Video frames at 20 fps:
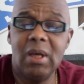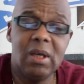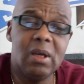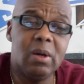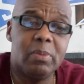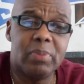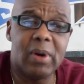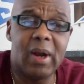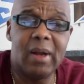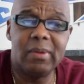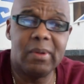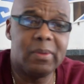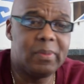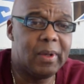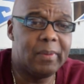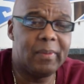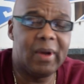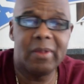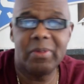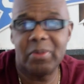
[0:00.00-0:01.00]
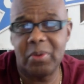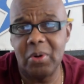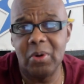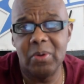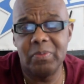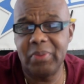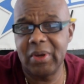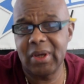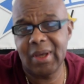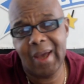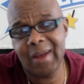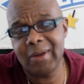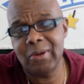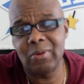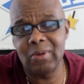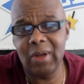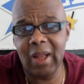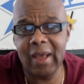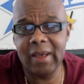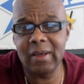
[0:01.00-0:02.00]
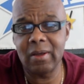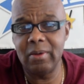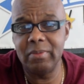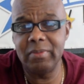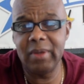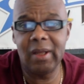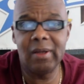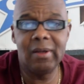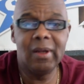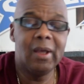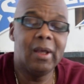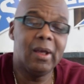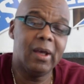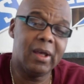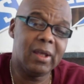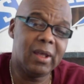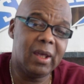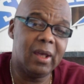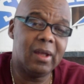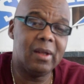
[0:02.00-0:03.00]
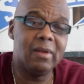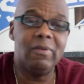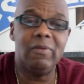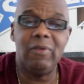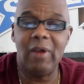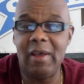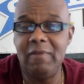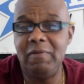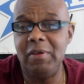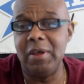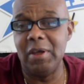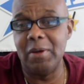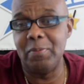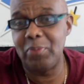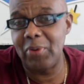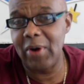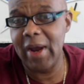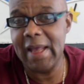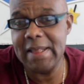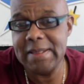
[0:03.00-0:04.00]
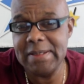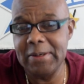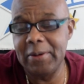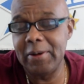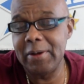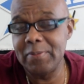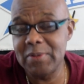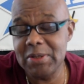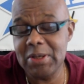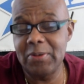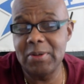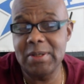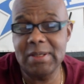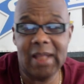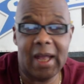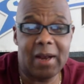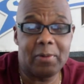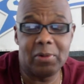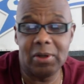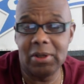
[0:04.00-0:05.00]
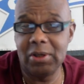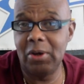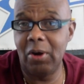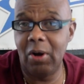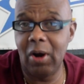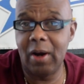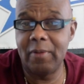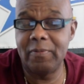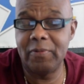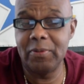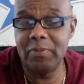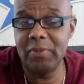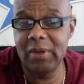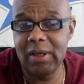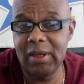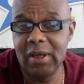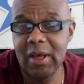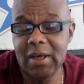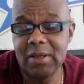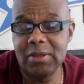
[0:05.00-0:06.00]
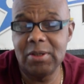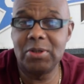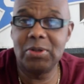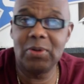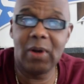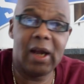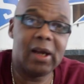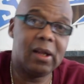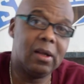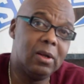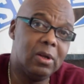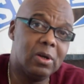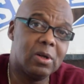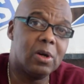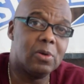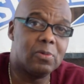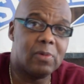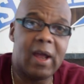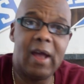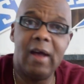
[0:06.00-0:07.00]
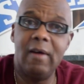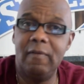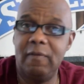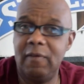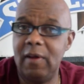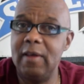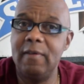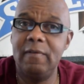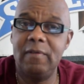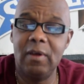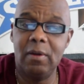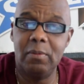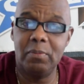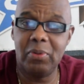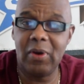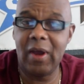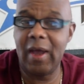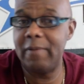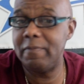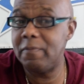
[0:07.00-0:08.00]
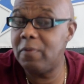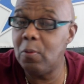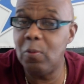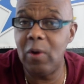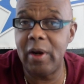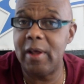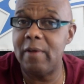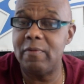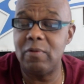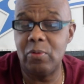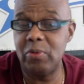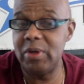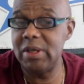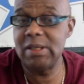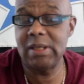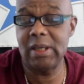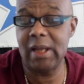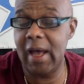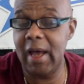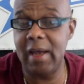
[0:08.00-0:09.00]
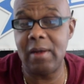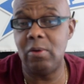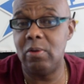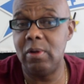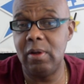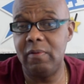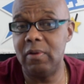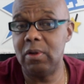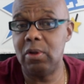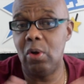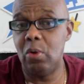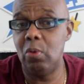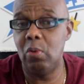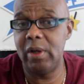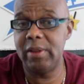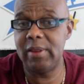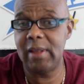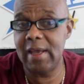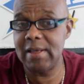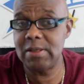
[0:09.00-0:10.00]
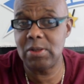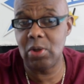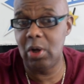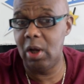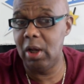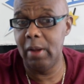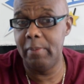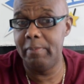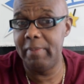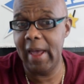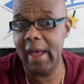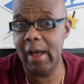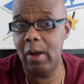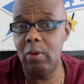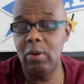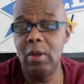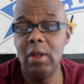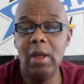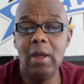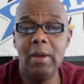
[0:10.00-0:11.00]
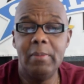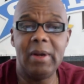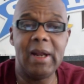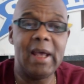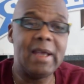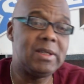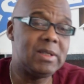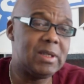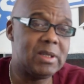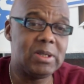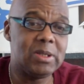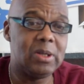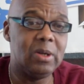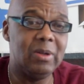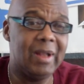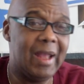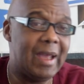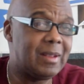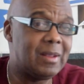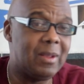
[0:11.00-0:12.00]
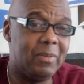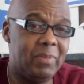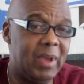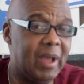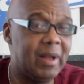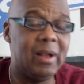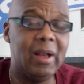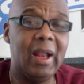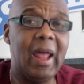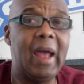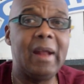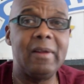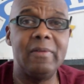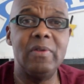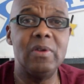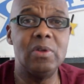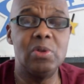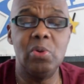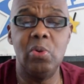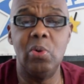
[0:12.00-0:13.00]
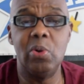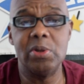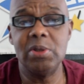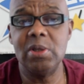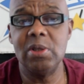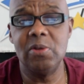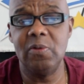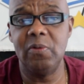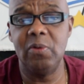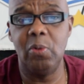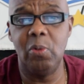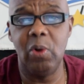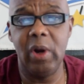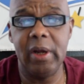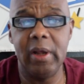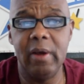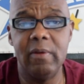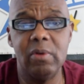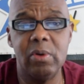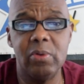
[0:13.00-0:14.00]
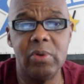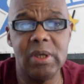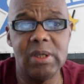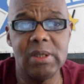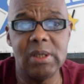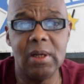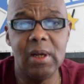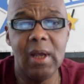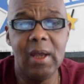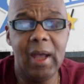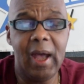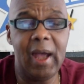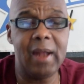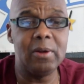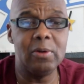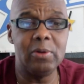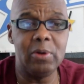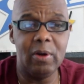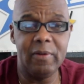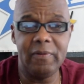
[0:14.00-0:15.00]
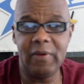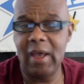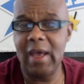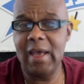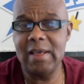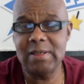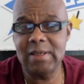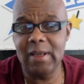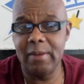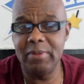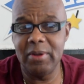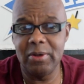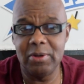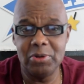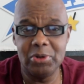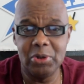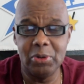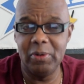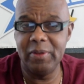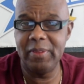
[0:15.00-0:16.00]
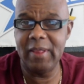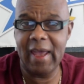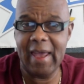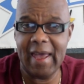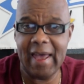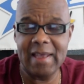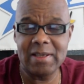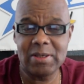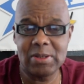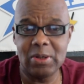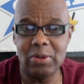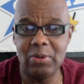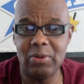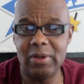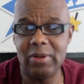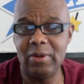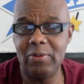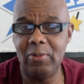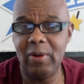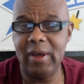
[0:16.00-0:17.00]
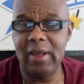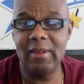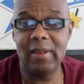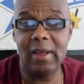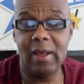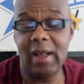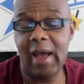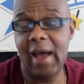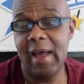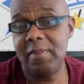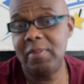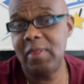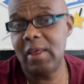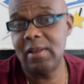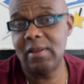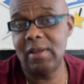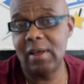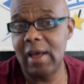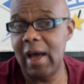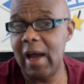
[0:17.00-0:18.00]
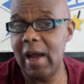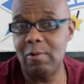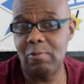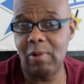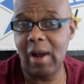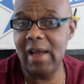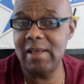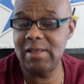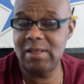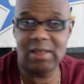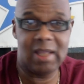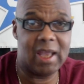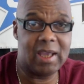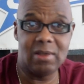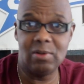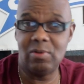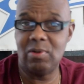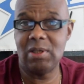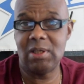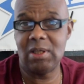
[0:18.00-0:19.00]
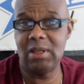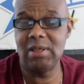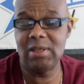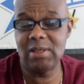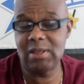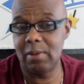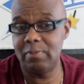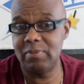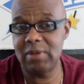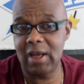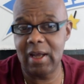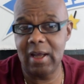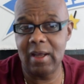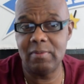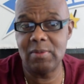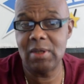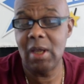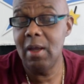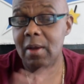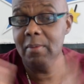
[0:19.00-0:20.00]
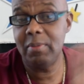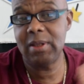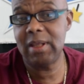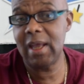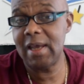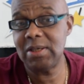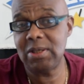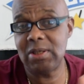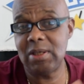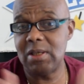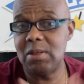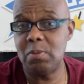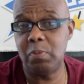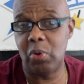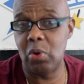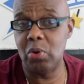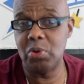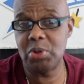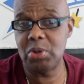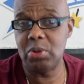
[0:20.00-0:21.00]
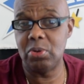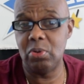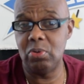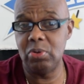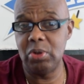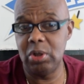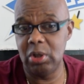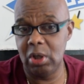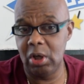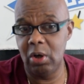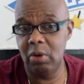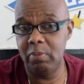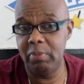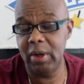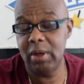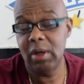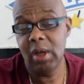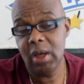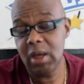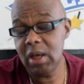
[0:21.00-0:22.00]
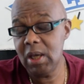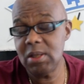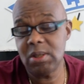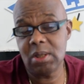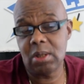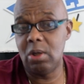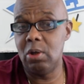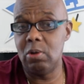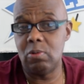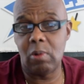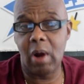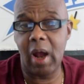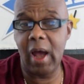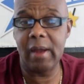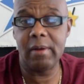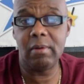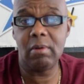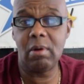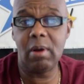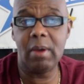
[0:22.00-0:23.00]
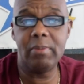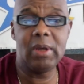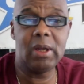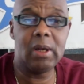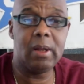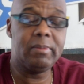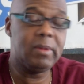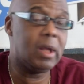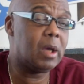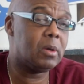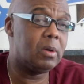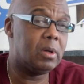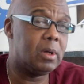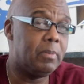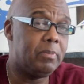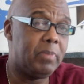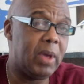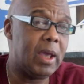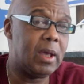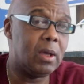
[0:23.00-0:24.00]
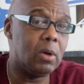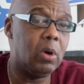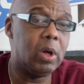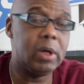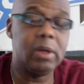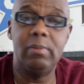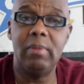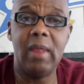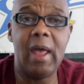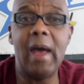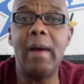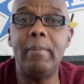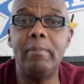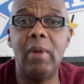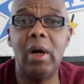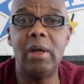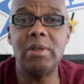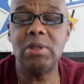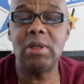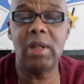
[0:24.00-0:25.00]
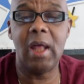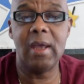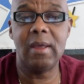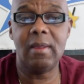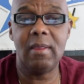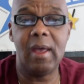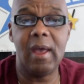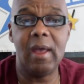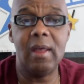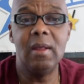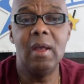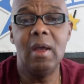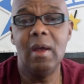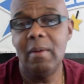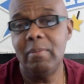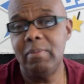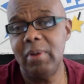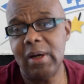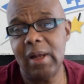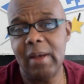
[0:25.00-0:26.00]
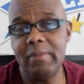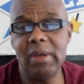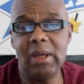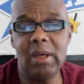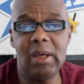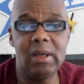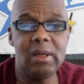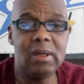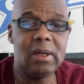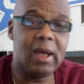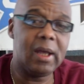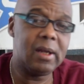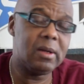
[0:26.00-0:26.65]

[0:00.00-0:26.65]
He'll probably be my third pick. I don't like him. And again, Flavian Pratt's on him, so it's not really hard for me to try to look around Flavian Pratt. For whatever reason, I don't even know what that's all about, but I just don't like to bet a lot of his horses for whatever reason. I don't know if it has something to do with the Haskell and the way that I think the guy rides dangerously sometimes, but that's just personal, you know. But he's a good rider. I mean, I'm not going to bang on him that much like that. But I mean,